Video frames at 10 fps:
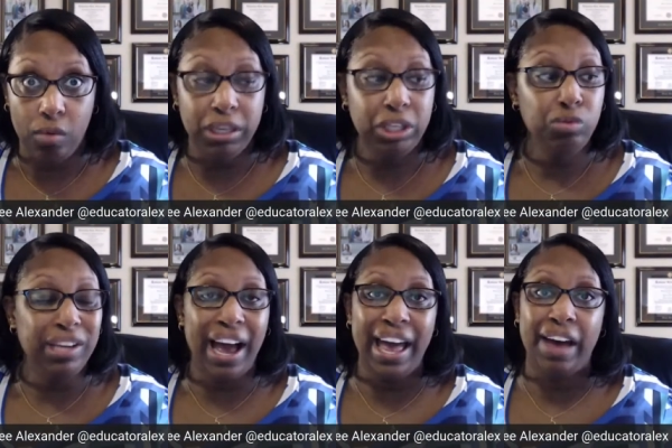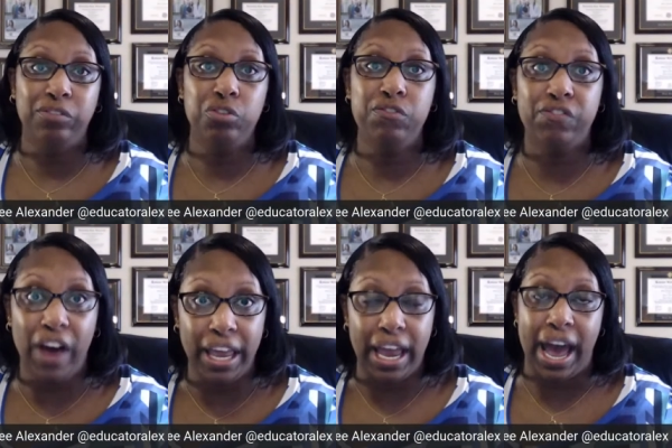We do not have to
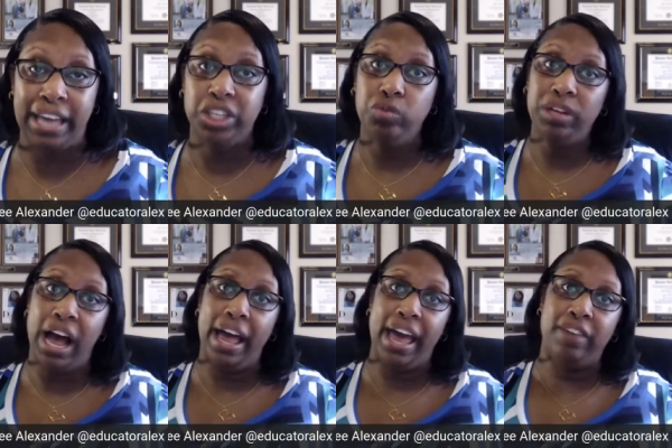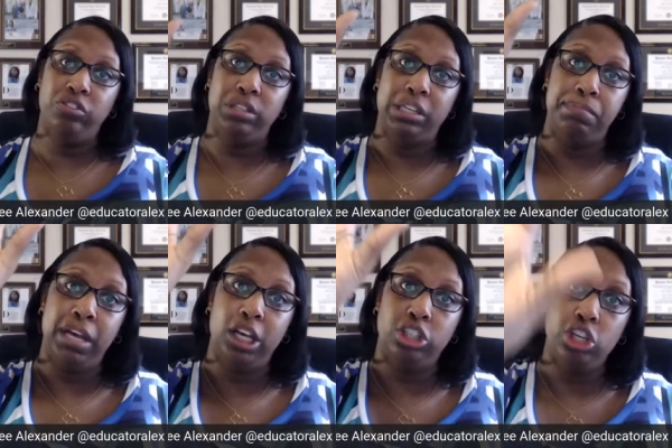fight. I do not have to
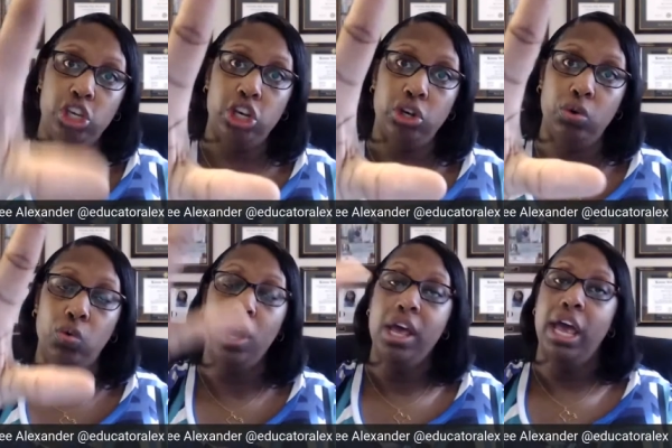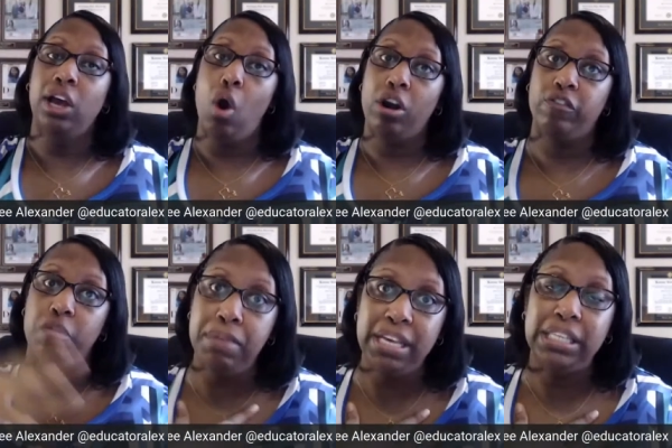diminish you in order for
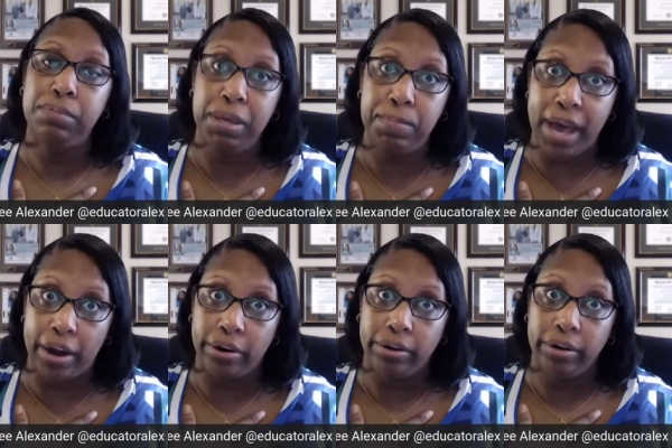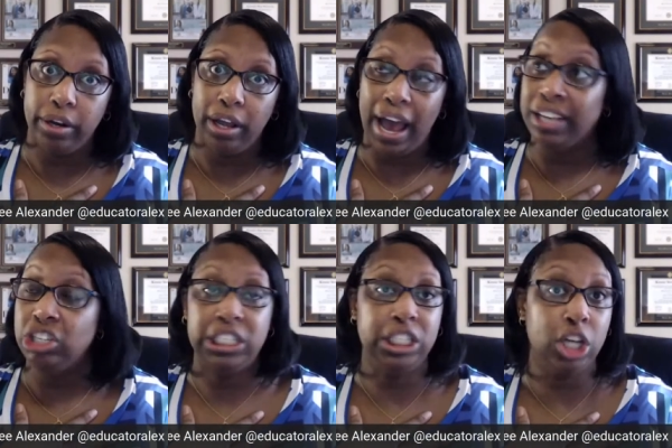me to be better. I
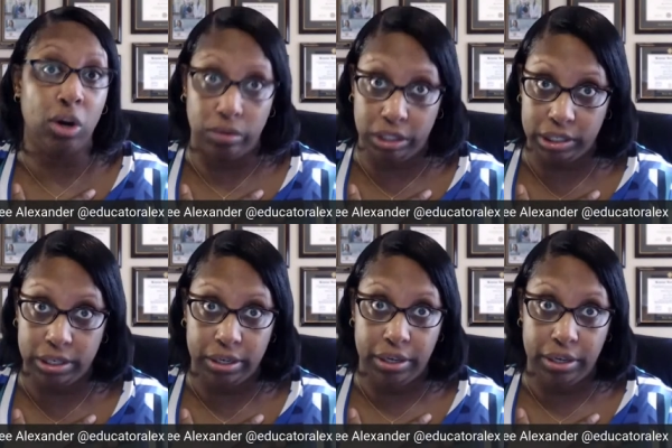just don't.